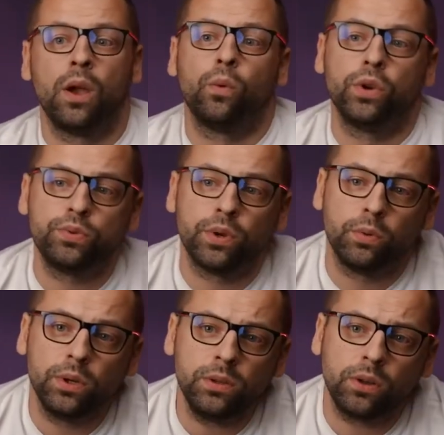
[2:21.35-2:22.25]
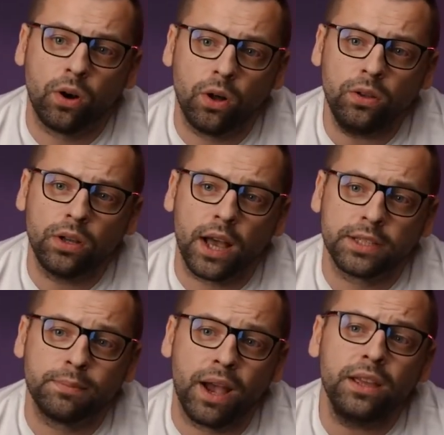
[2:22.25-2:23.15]
which we will call as
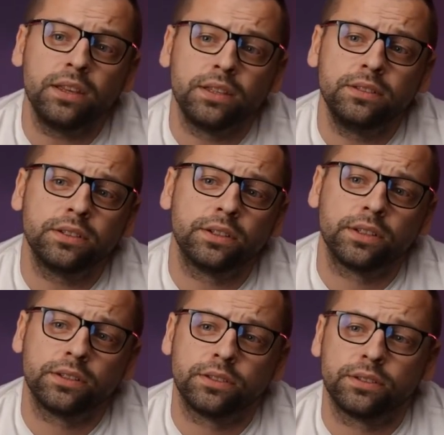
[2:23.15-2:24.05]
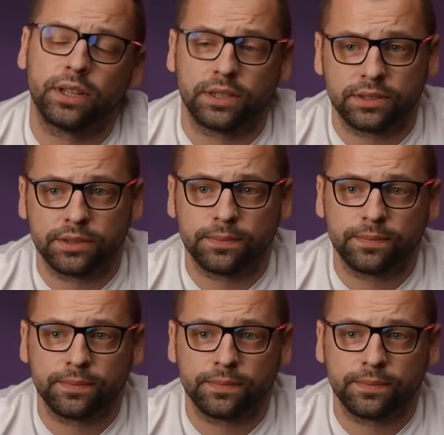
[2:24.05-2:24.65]
my internet test,